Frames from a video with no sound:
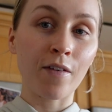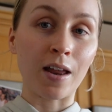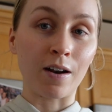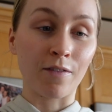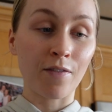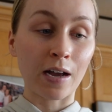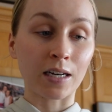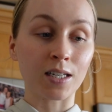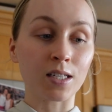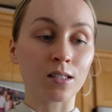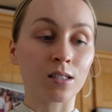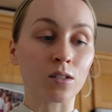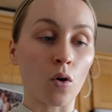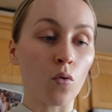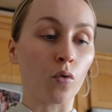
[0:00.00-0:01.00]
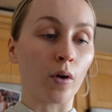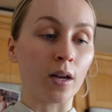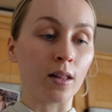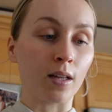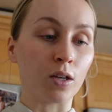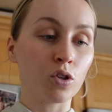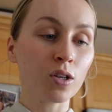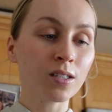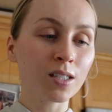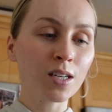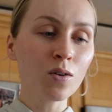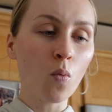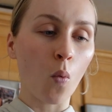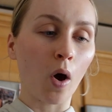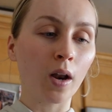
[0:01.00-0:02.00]
and affect it so greatly just
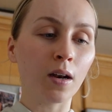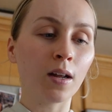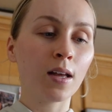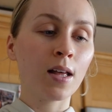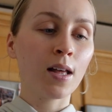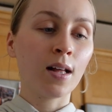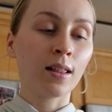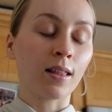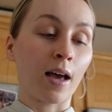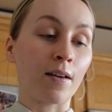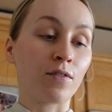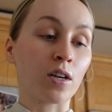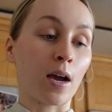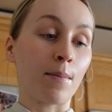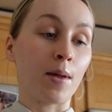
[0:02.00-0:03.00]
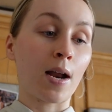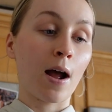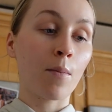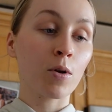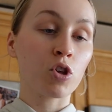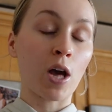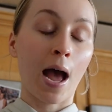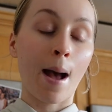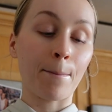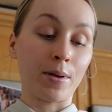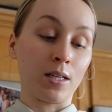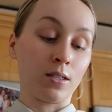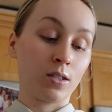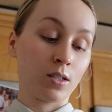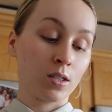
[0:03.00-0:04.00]
in one lifetime, and how much
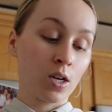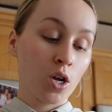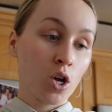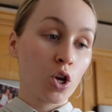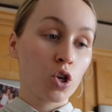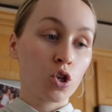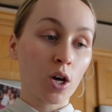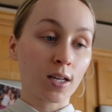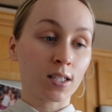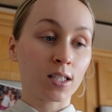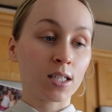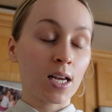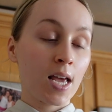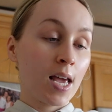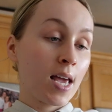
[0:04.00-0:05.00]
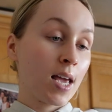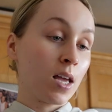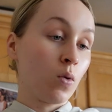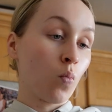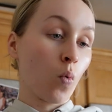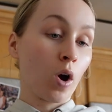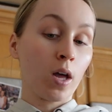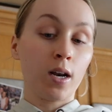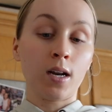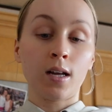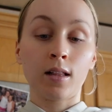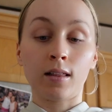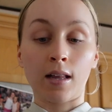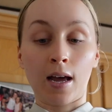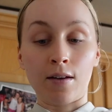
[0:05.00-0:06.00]
happens just in one
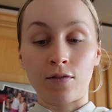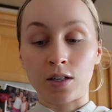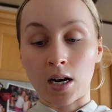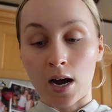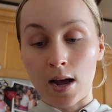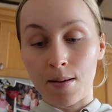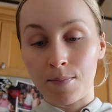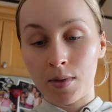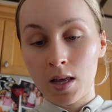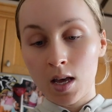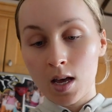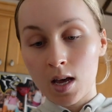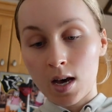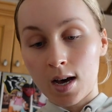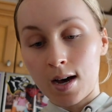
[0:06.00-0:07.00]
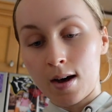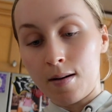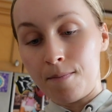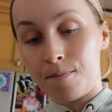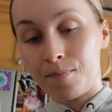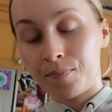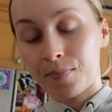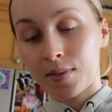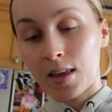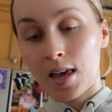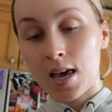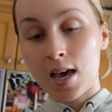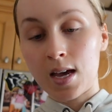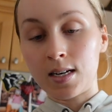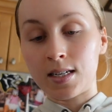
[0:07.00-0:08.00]
lifetime,
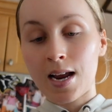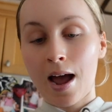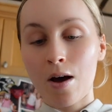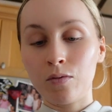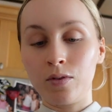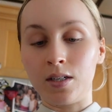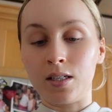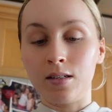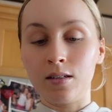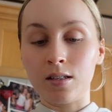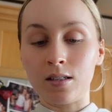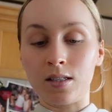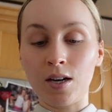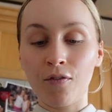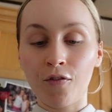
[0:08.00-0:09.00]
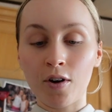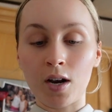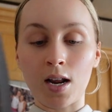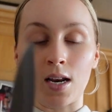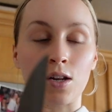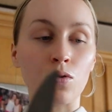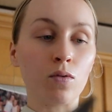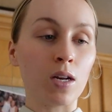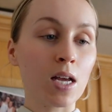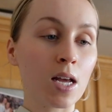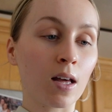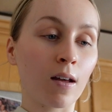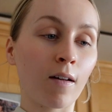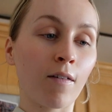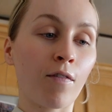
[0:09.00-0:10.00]
and how different and
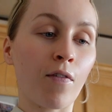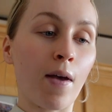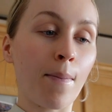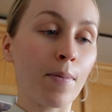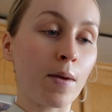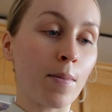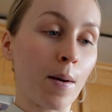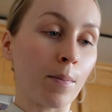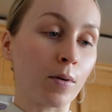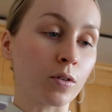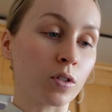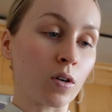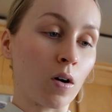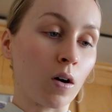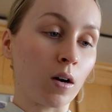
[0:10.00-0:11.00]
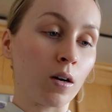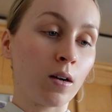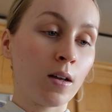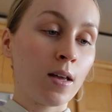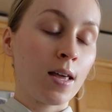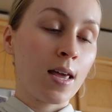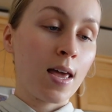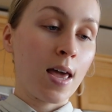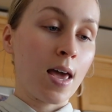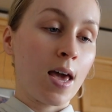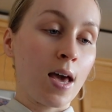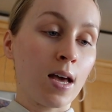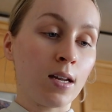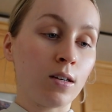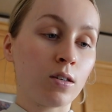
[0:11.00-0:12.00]
unique family members are,
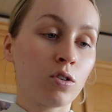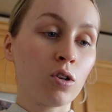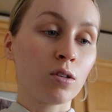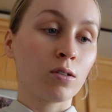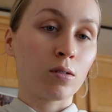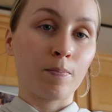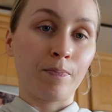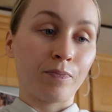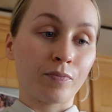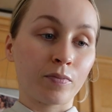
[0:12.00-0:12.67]
and just